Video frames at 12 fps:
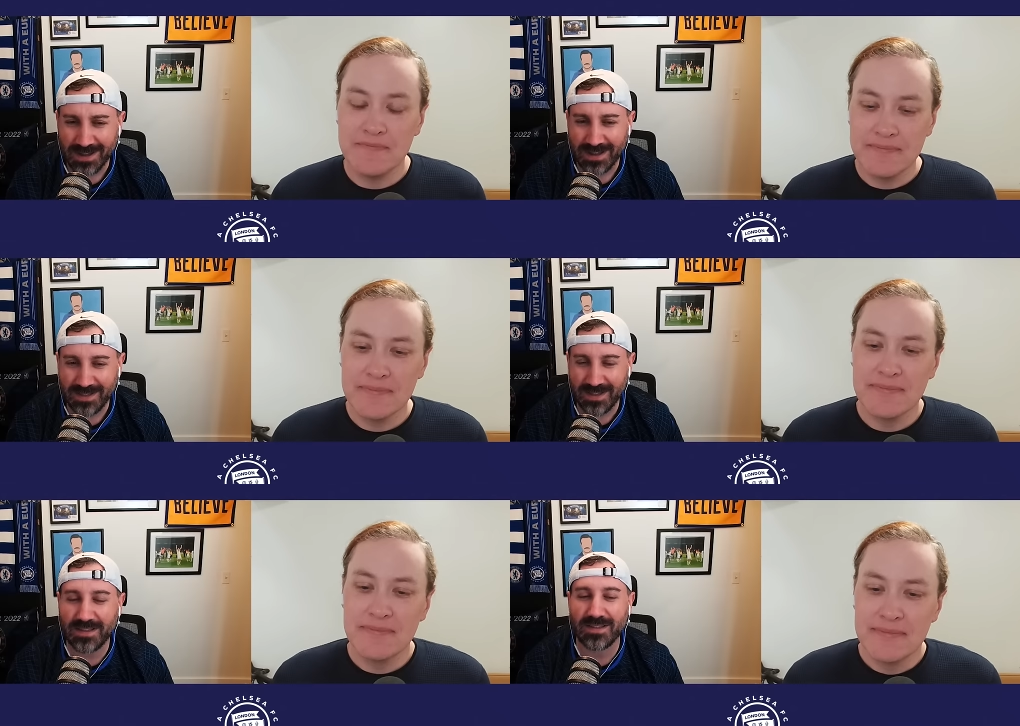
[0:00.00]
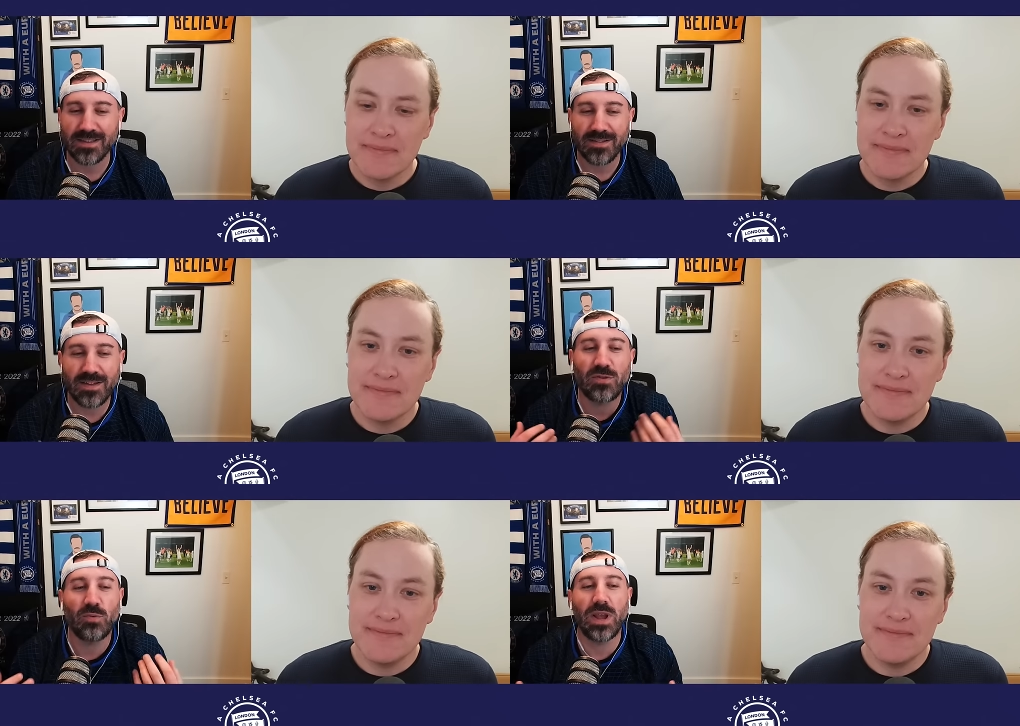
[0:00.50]
Speaker 1: This,
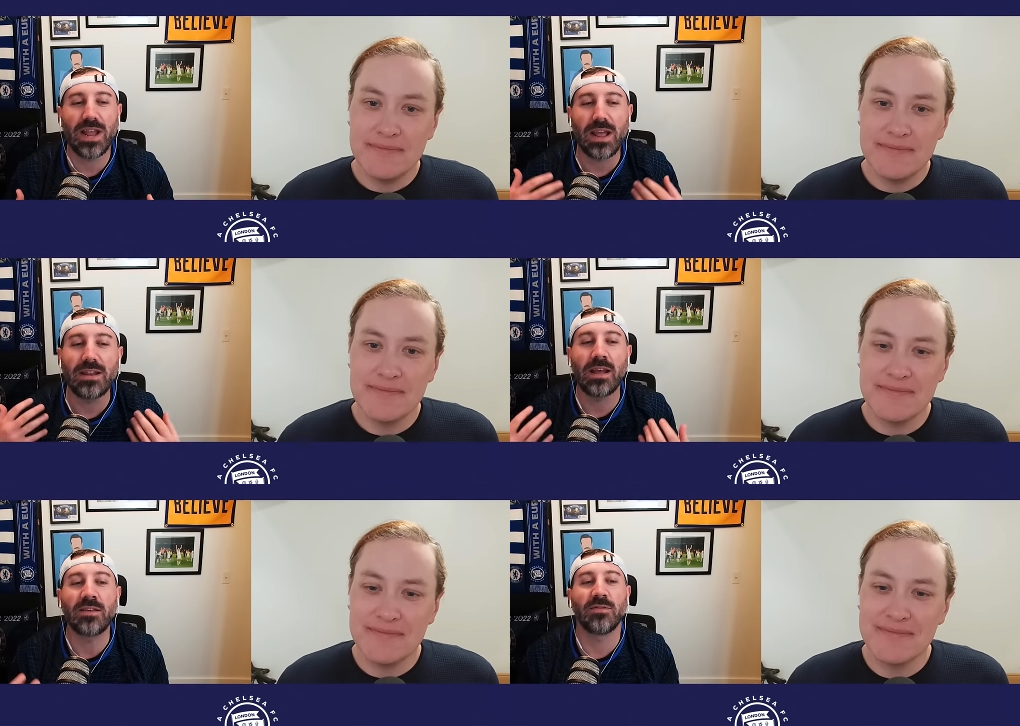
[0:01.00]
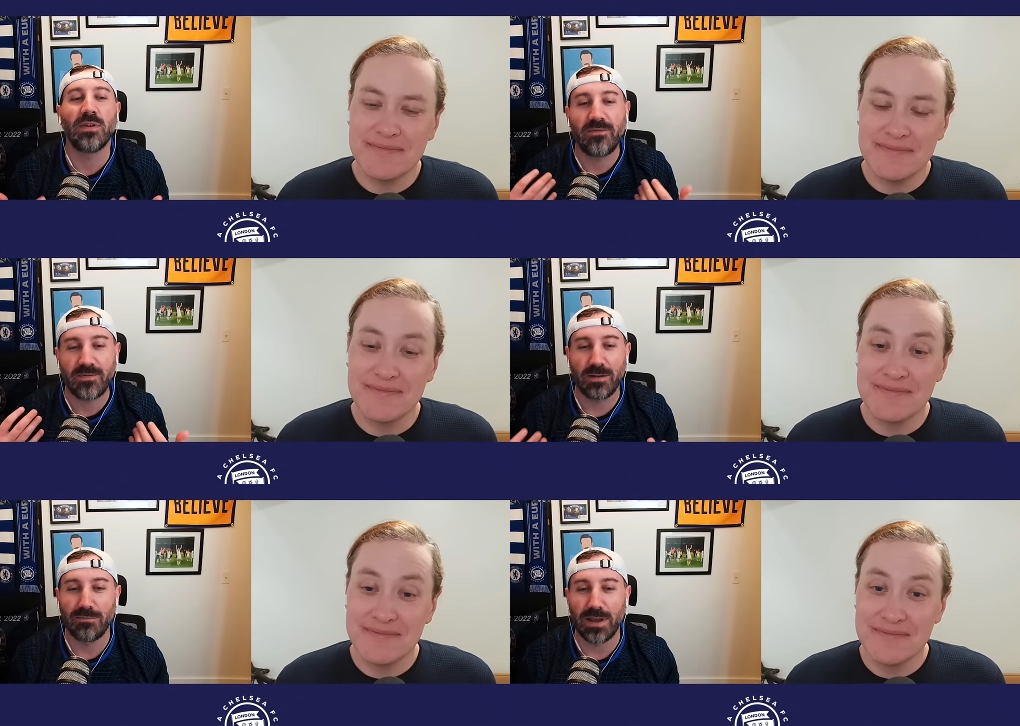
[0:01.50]
this weekend has
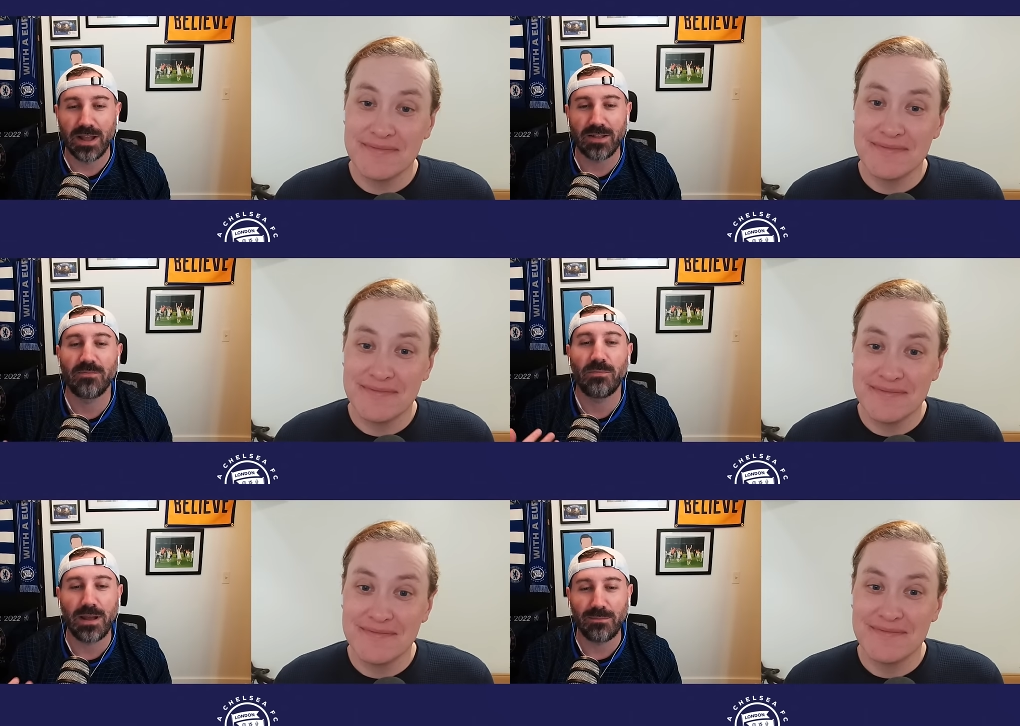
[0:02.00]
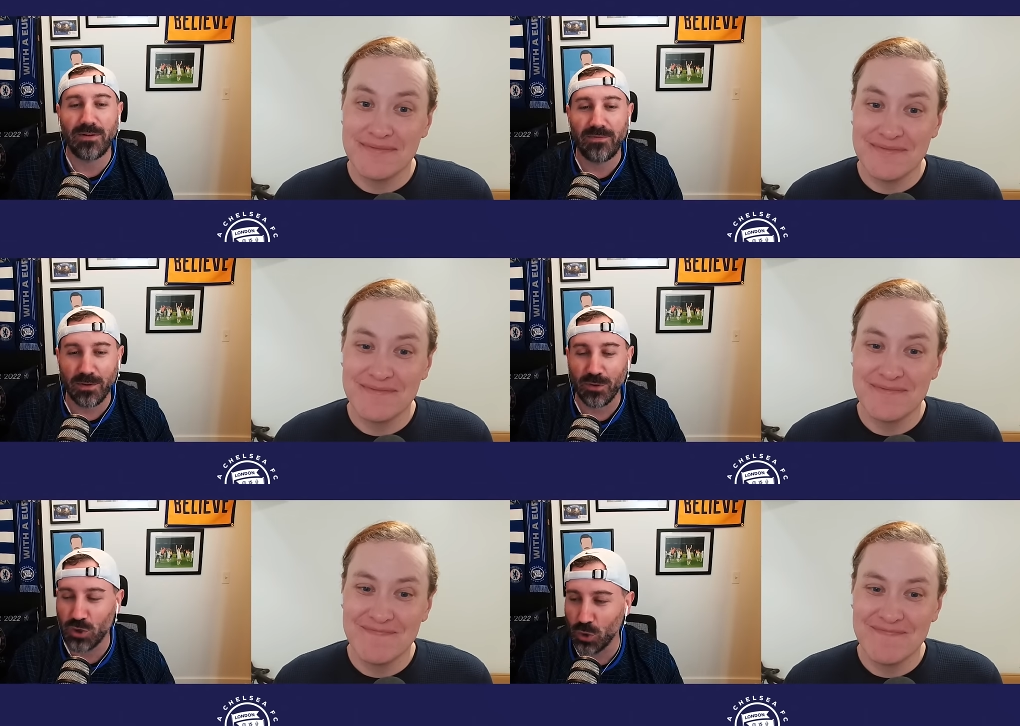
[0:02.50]
lifted me. It's made me
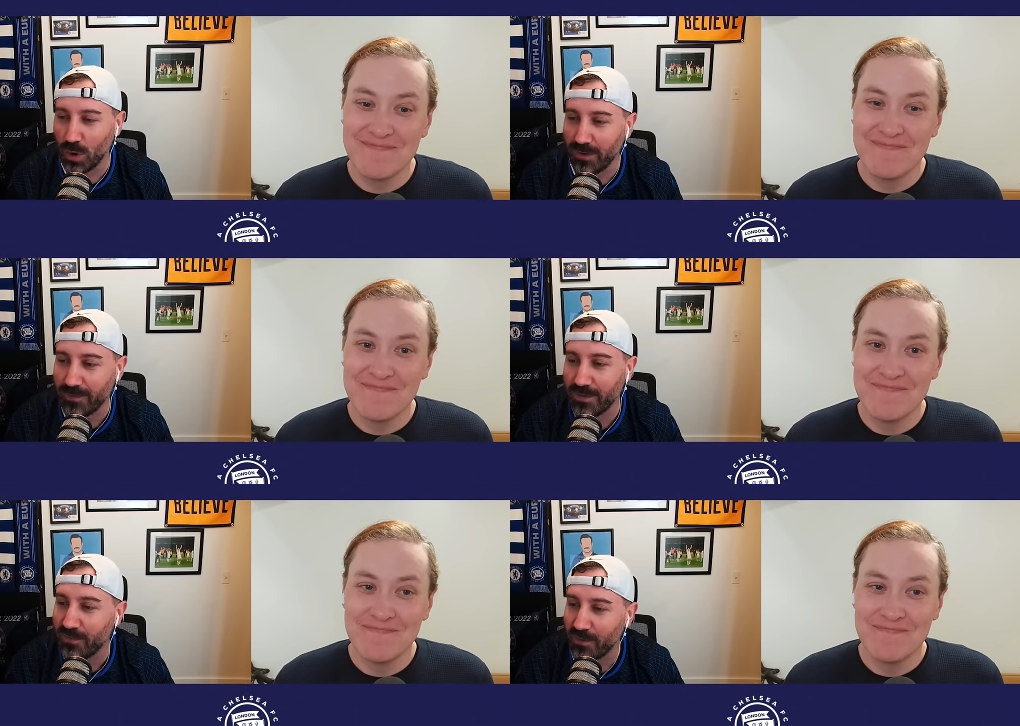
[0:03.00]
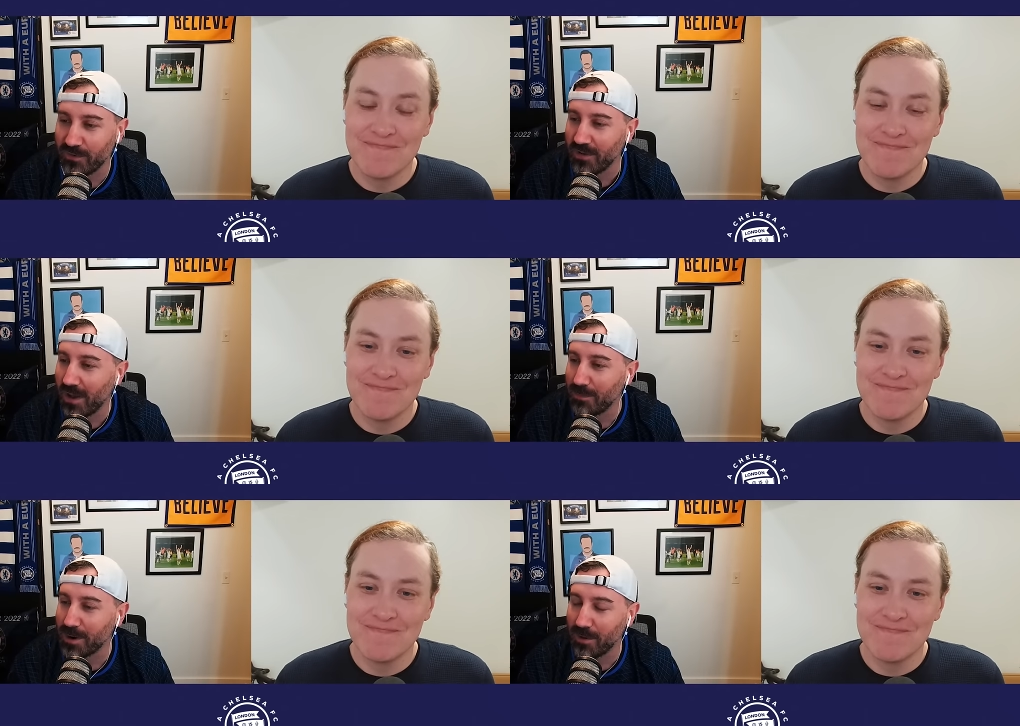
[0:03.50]
feel joy for the first
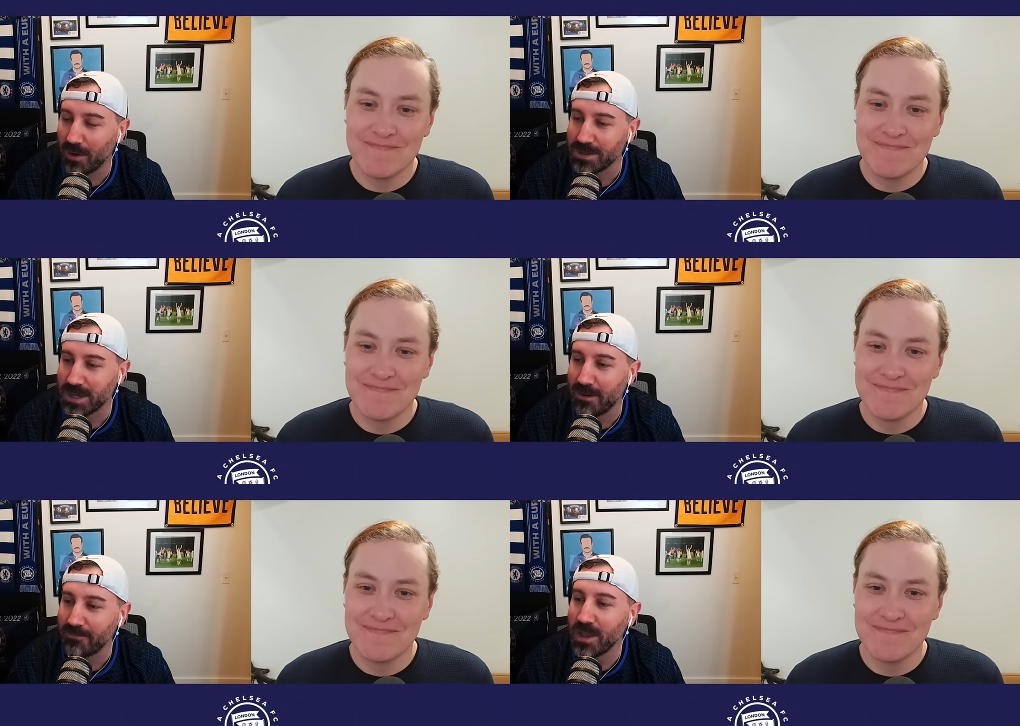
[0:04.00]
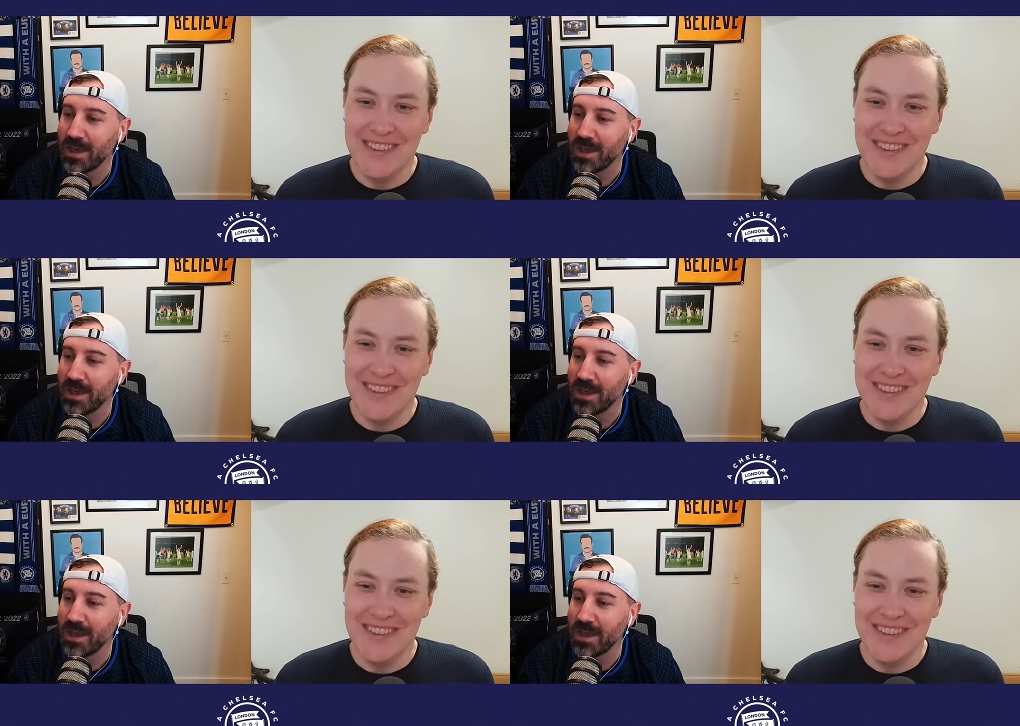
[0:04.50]
time in a long time.